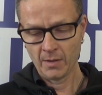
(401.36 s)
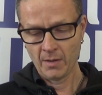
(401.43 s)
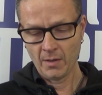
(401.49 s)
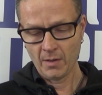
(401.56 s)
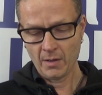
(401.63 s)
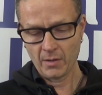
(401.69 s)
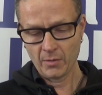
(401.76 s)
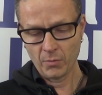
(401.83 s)

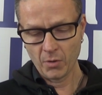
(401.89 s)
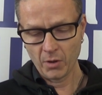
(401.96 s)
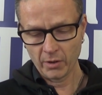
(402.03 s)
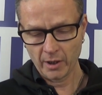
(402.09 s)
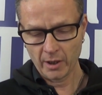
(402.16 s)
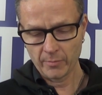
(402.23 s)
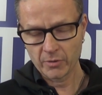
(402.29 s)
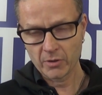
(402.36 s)
How the world
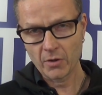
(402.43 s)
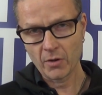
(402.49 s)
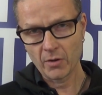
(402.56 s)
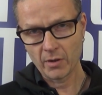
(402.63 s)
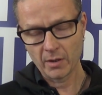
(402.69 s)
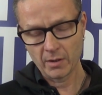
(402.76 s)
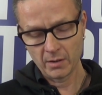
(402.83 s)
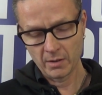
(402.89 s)
keeps
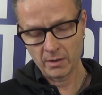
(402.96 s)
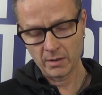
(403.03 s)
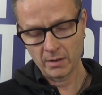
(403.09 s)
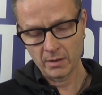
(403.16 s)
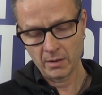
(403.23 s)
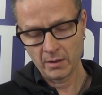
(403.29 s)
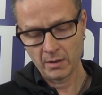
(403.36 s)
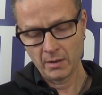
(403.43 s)
turning.
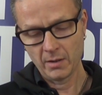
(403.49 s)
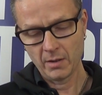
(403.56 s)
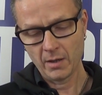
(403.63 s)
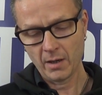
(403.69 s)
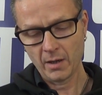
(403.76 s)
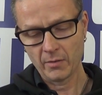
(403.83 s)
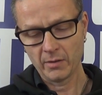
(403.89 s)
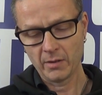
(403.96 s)

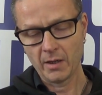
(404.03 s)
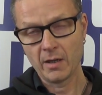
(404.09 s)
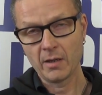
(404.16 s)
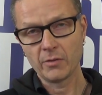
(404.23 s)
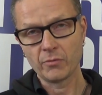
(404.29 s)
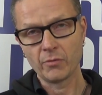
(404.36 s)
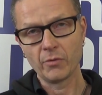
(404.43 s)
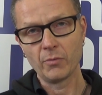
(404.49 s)
How the days
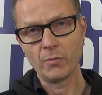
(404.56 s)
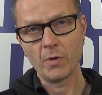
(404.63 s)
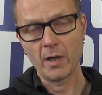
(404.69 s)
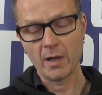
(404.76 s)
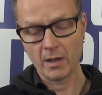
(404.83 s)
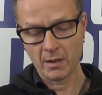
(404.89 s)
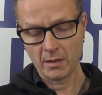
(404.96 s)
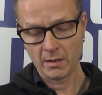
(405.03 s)
run away.
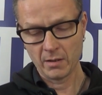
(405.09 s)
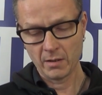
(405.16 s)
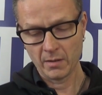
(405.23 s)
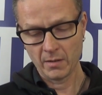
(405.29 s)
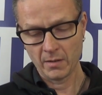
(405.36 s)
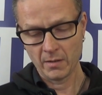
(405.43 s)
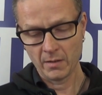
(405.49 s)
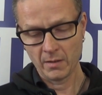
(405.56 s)

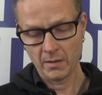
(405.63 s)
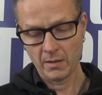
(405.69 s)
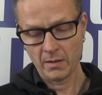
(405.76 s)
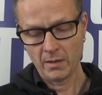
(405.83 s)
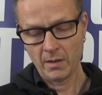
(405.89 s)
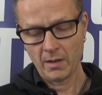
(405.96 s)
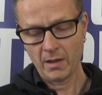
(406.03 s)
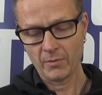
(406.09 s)

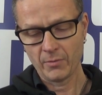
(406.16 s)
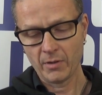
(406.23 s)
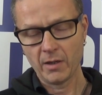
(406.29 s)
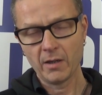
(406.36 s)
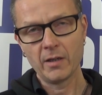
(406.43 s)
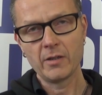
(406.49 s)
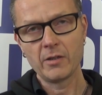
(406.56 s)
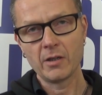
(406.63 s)
How
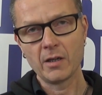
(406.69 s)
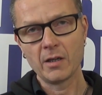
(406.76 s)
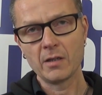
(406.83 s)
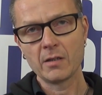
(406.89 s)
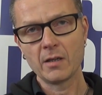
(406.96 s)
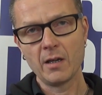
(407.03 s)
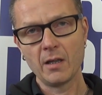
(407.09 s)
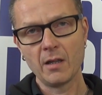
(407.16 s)
cliches
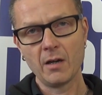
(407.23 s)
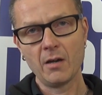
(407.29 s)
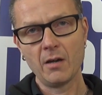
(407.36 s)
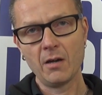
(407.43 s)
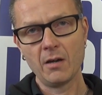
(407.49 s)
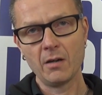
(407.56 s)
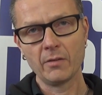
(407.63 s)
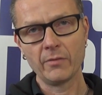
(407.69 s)
hit the
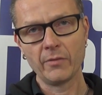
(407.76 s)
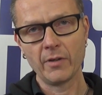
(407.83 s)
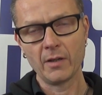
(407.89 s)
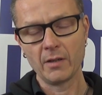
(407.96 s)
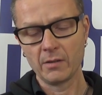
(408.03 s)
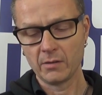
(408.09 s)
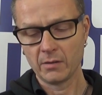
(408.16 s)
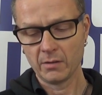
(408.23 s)
heart of
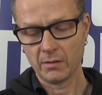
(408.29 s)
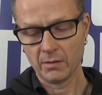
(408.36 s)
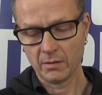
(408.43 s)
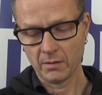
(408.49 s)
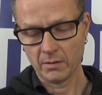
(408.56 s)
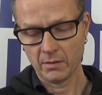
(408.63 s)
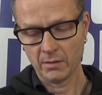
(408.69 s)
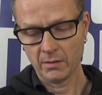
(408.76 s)
things.
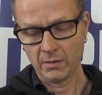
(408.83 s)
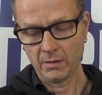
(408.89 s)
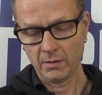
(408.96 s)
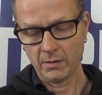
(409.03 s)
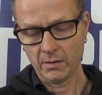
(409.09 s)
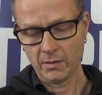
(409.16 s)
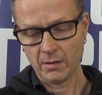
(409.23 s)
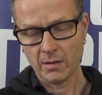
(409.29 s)

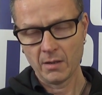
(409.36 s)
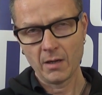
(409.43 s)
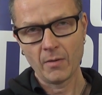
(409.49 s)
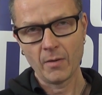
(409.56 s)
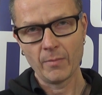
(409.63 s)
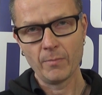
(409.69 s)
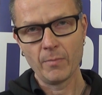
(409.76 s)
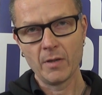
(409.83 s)
How I
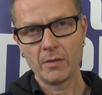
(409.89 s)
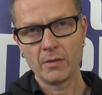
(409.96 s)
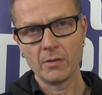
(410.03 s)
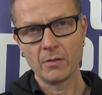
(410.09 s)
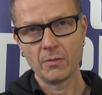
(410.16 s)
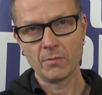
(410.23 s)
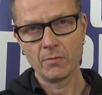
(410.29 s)
miss you.